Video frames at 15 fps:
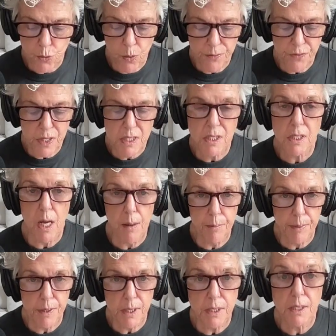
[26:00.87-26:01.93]
what these
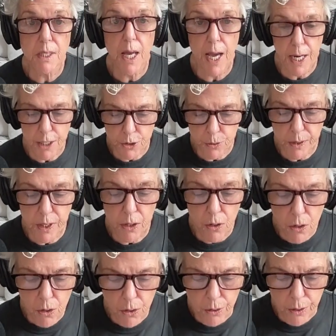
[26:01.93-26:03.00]
companies actually
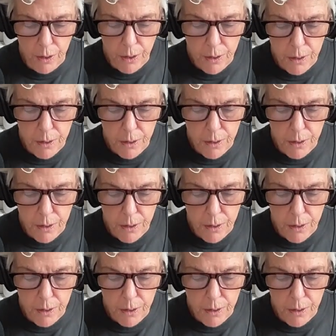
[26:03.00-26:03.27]
earn.